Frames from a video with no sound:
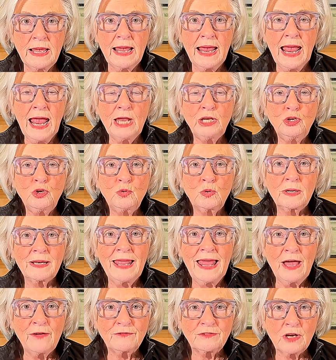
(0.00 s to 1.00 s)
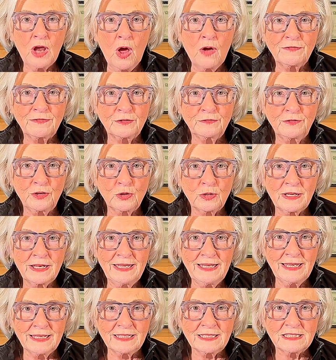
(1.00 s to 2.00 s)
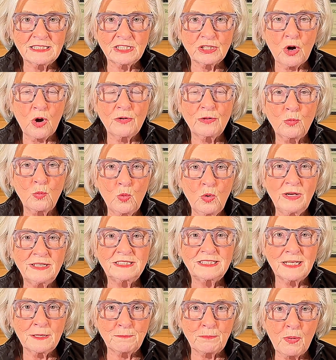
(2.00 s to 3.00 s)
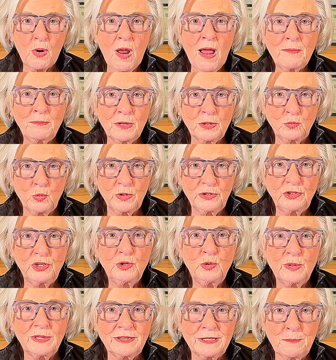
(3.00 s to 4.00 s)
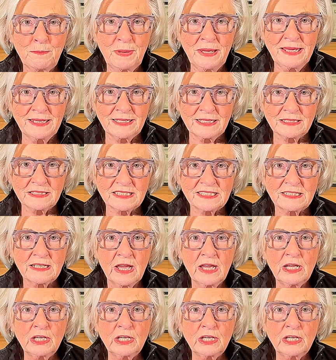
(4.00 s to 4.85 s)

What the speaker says: and you left off of your list are the ones that probably would do it the biggest.